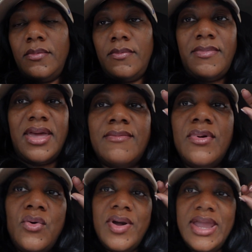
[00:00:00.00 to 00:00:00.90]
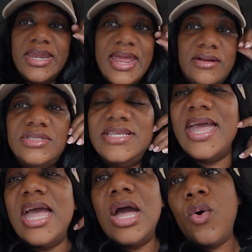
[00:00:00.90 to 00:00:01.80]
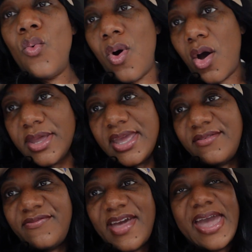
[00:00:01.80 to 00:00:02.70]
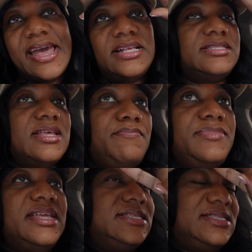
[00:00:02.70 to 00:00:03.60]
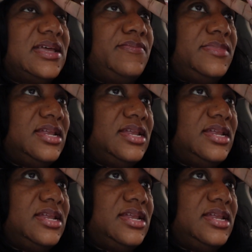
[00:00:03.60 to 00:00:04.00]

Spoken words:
Making my way downtown, walking fast, something, and